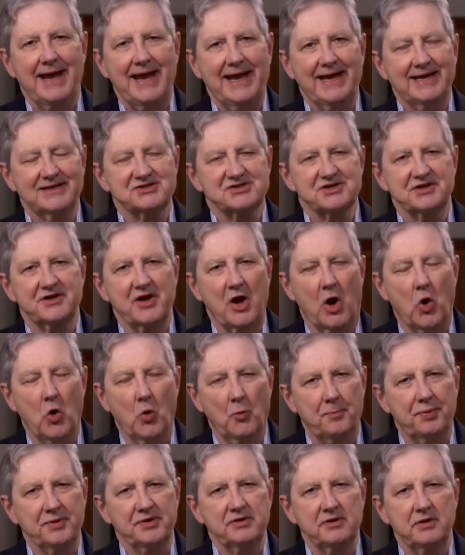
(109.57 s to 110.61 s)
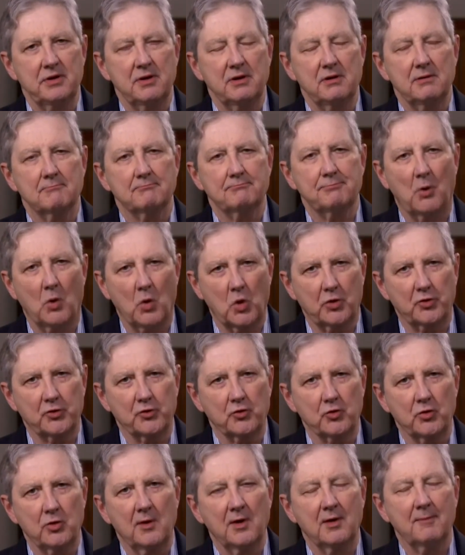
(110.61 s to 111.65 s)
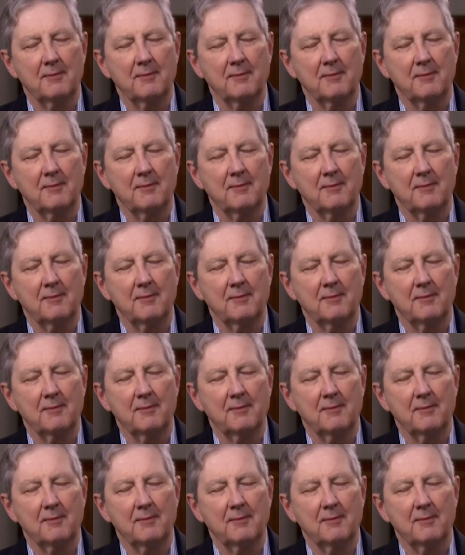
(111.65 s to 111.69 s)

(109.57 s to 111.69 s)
has an open border